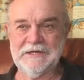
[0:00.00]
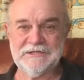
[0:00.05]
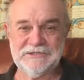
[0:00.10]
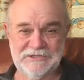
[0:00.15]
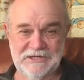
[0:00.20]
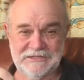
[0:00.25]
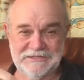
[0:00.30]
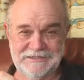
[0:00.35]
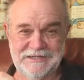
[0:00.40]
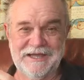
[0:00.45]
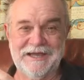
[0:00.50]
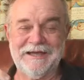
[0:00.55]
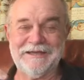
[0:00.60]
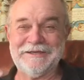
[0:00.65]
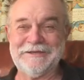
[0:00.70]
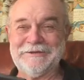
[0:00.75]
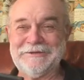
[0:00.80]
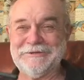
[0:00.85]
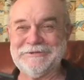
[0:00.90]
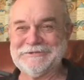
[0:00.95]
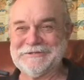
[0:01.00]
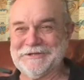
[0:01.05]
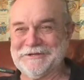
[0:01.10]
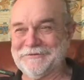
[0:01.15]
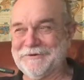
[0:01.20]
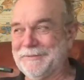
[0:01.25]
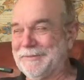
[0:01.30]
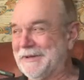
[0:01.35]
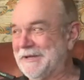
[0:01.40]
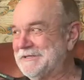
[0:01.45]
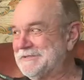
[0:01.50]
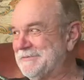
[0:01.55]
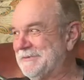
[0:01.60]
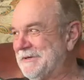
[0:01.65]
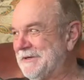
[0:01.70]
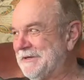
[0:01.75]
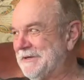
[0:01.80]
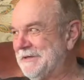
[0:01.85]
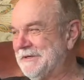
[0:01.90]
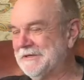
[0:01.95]
just that, you know, who's going to replace
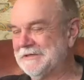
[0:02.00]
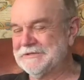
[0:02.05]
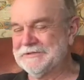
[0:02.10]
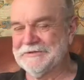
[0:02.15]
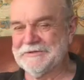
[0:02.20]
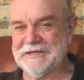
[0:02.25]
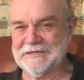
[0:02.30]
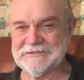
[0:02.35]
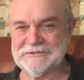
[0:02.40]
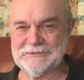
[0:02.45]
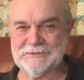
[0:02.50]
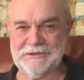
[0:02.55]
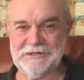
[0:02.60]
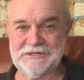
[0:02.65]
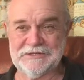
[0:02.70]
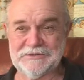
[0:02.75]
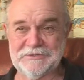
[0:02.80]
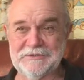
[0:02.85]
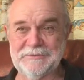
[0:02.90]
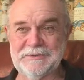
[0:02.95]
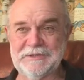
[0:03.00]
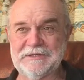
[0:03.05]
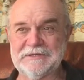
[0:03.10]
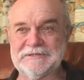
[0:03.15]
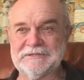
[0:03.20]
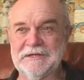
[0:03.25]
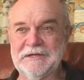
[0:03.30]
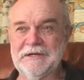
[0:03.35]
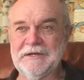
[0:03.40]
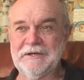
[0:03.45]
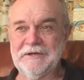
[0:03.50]
me in 2022, because